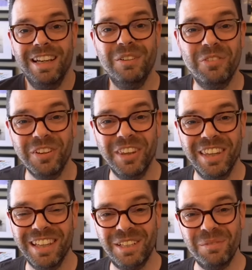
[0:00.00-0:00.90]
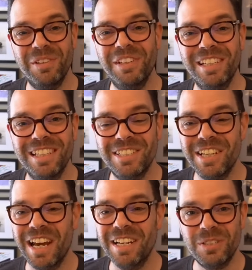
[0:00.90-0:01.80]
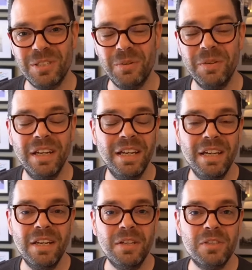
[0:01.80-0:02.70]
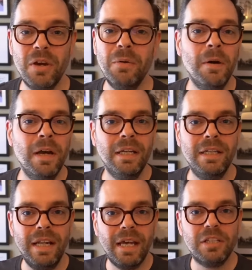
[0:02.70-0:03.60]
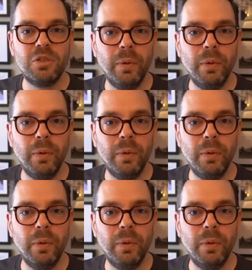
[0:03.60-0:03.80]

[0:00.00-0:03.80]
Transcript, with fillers: for the community chat too. So next